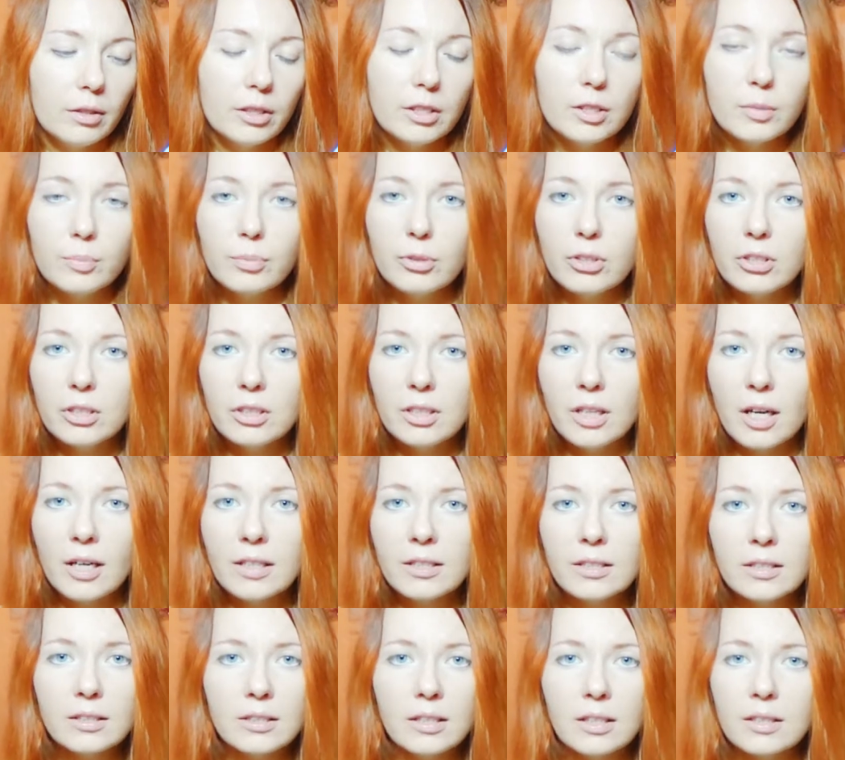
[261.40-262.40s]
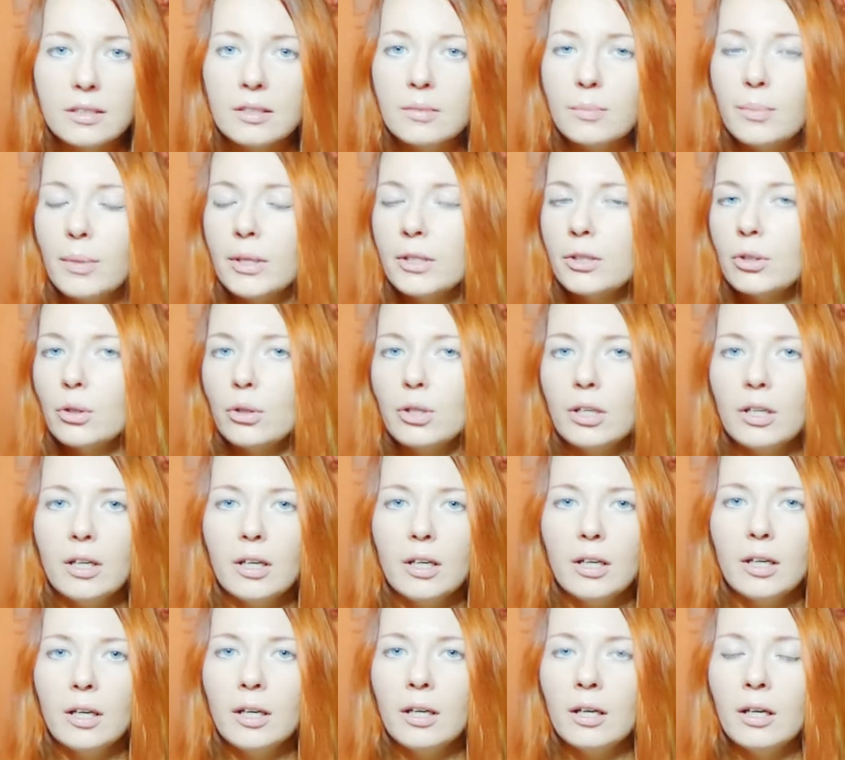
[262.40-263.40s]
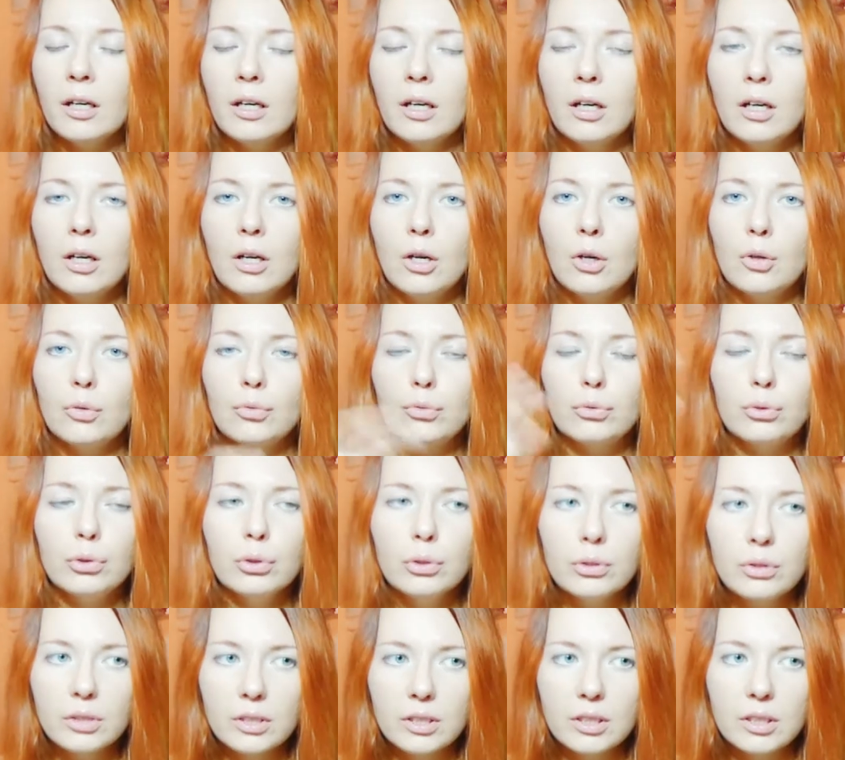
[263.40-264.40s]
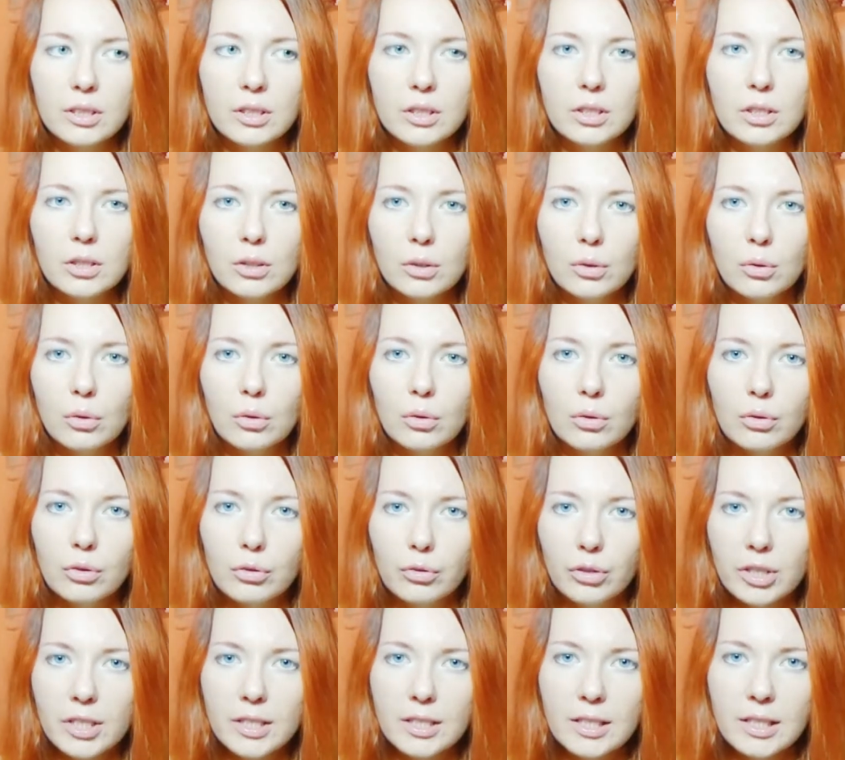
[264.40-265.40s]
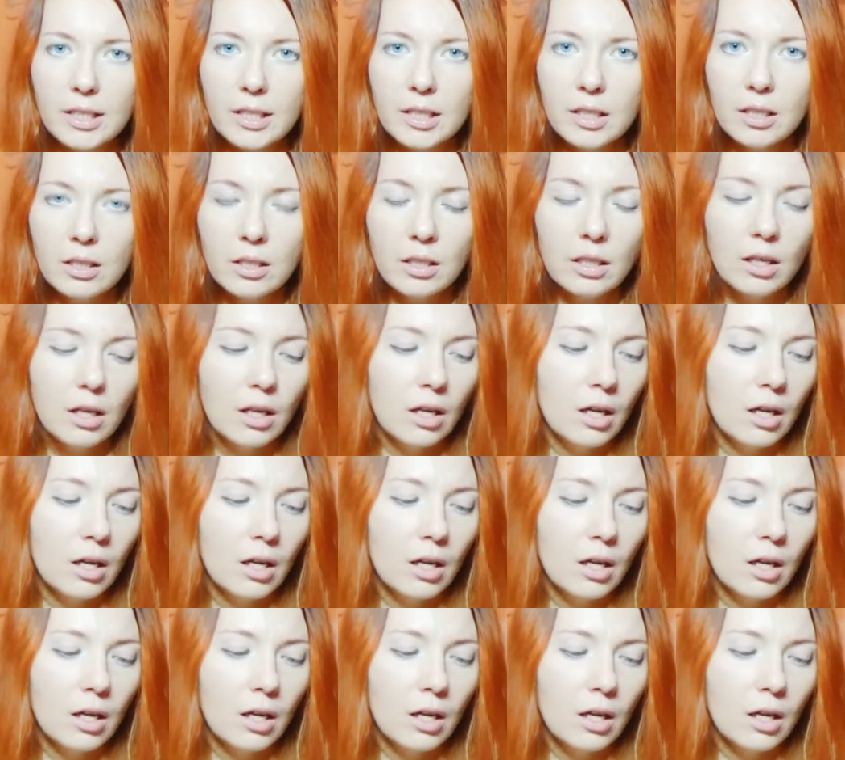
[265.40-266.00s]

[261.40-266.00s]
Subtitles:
It's pretty nice, it doesn't make your hair roots too greasy,